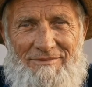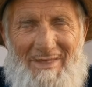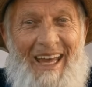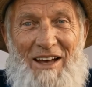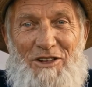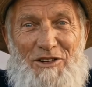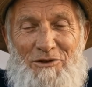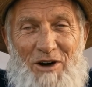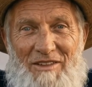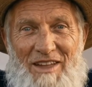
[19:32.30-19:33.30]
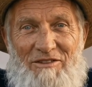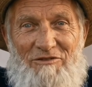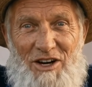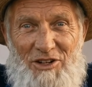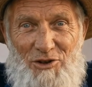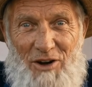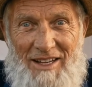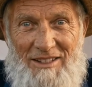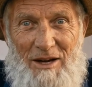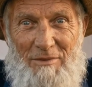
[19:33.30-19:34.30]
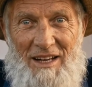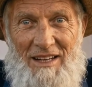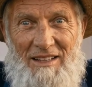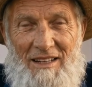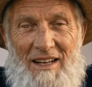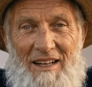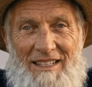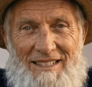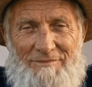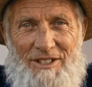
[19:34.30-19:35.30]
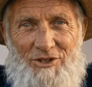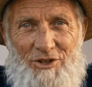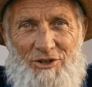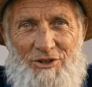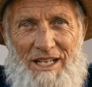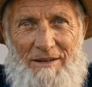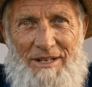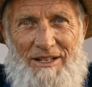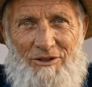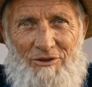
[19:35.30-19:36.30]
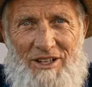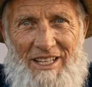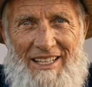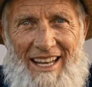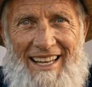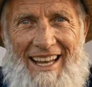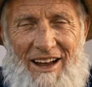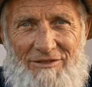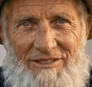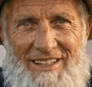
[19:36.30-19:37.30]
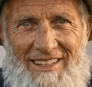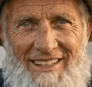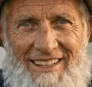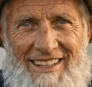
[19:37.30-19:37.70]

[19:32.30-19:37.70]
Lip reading: Now that you've got that fresh grass coming in, let's make sure you keep it green and healthy.